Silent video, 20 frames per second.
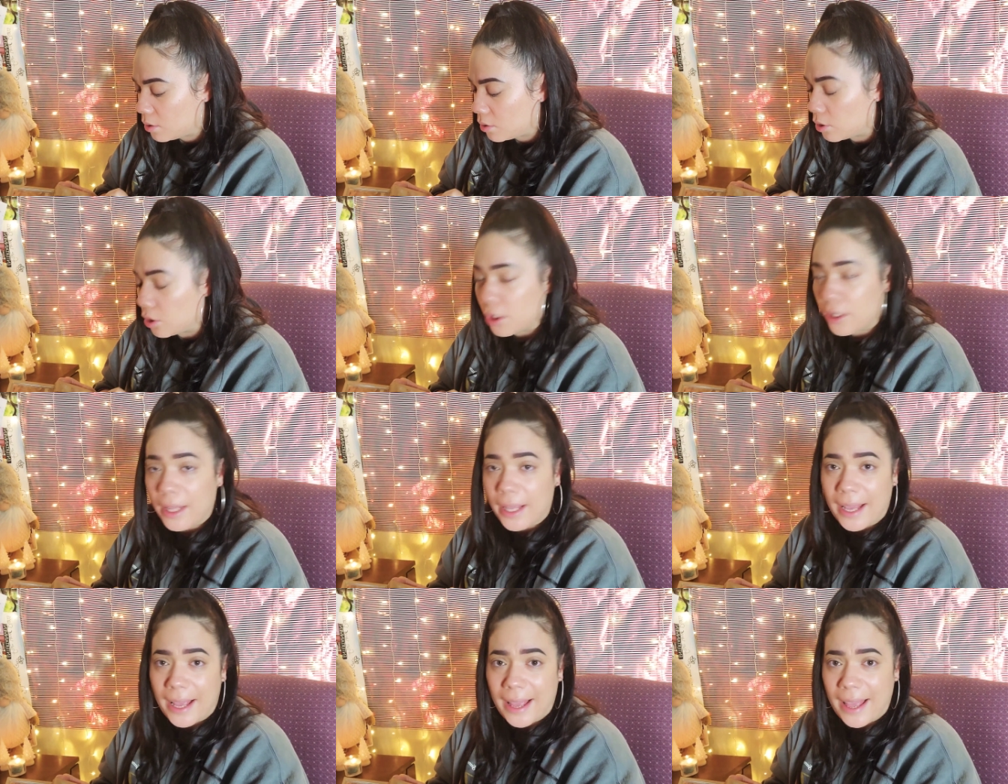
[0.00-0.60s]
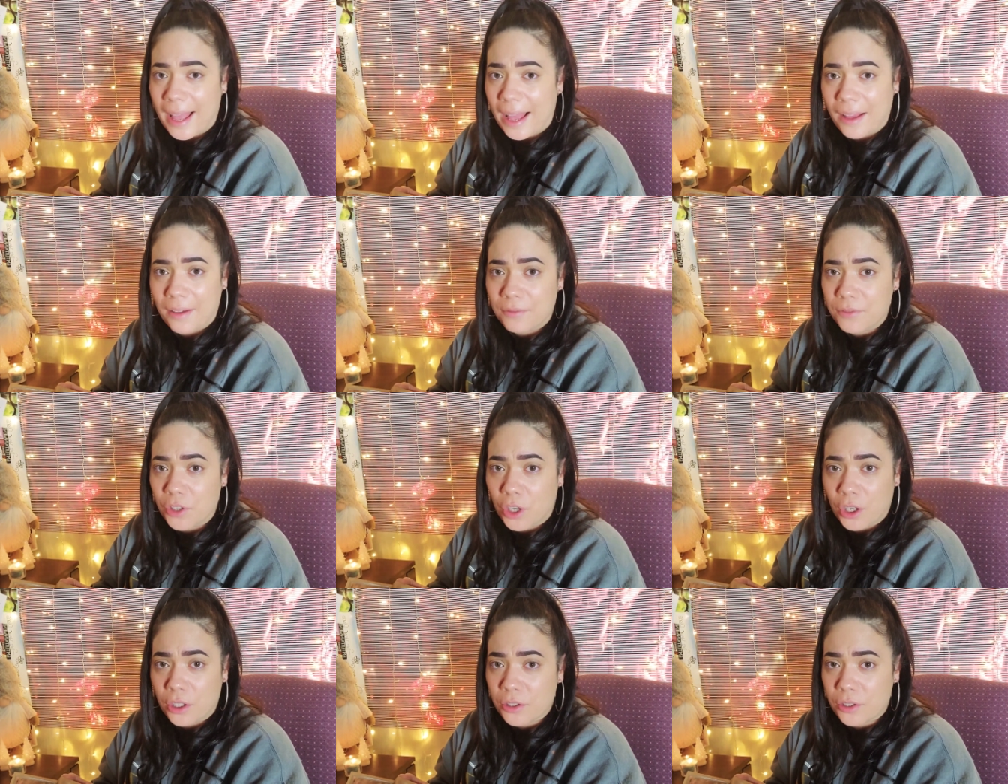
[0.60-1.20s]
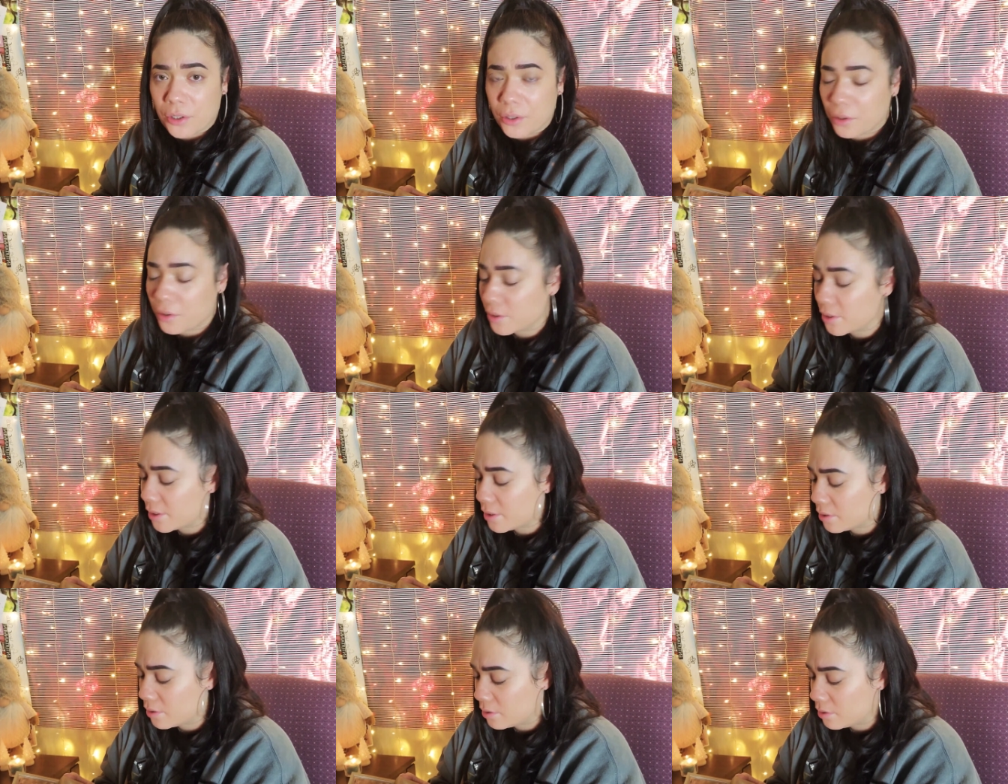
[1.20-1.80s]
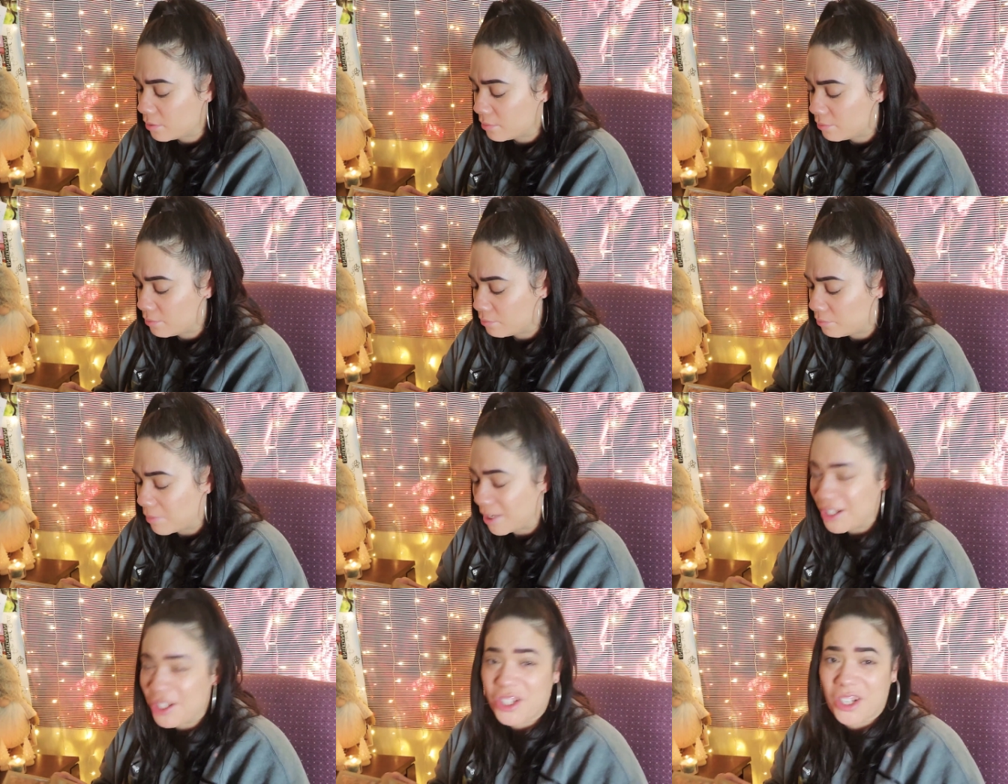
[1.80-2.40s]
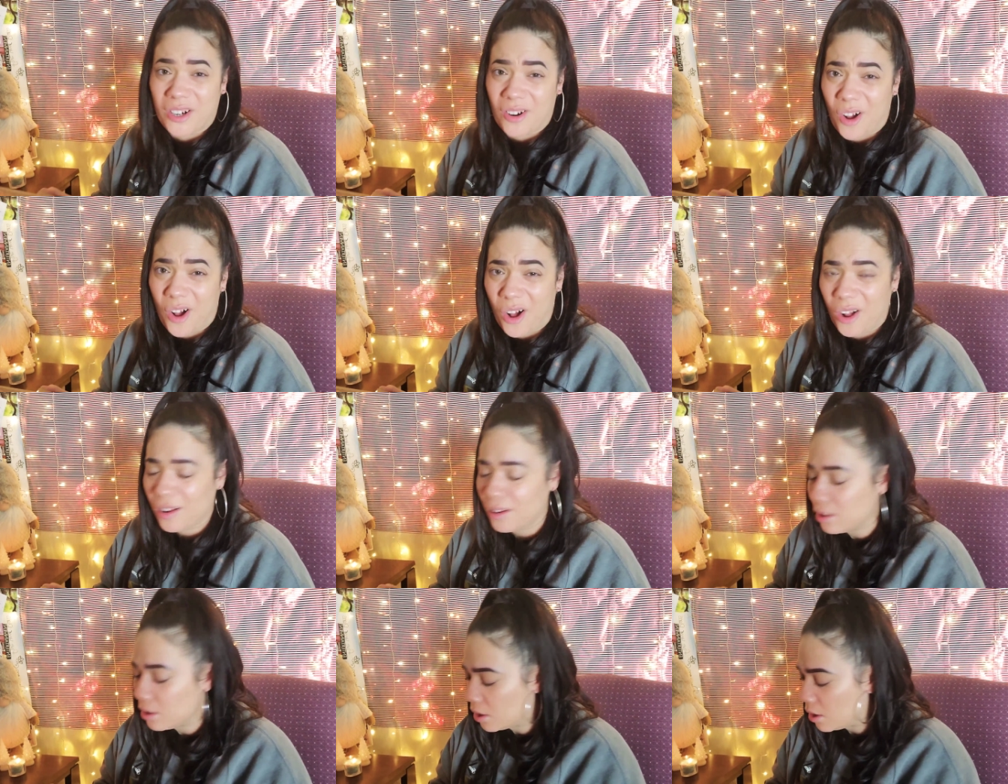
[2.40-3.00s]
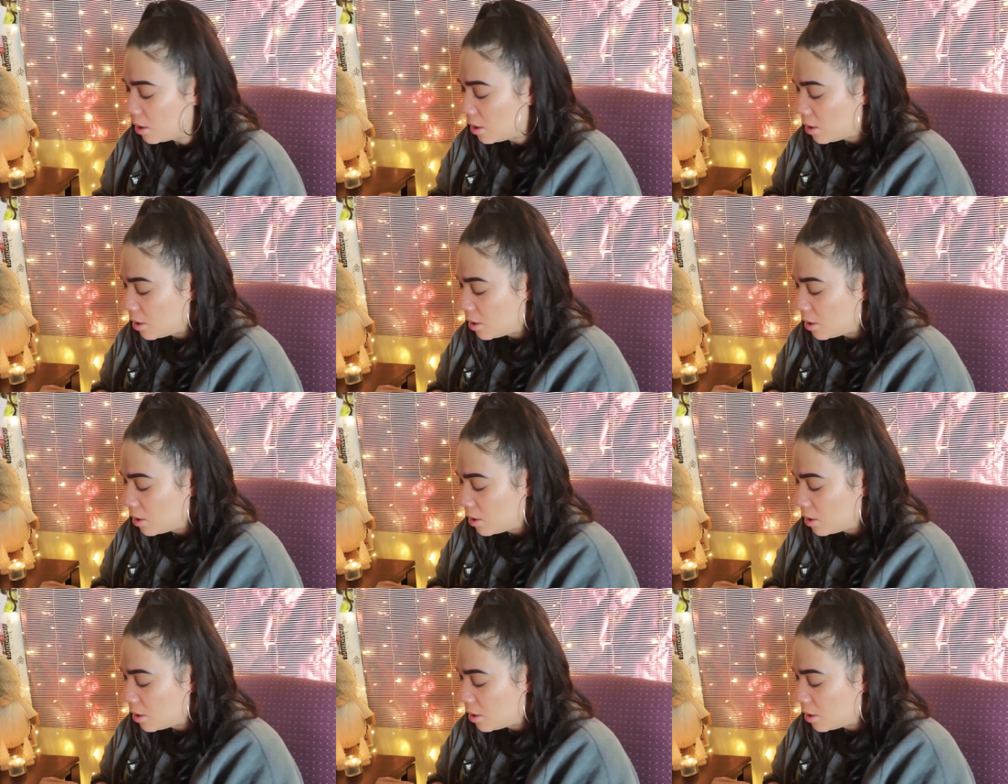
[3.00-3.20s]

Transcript: look like I have dark circles much at all.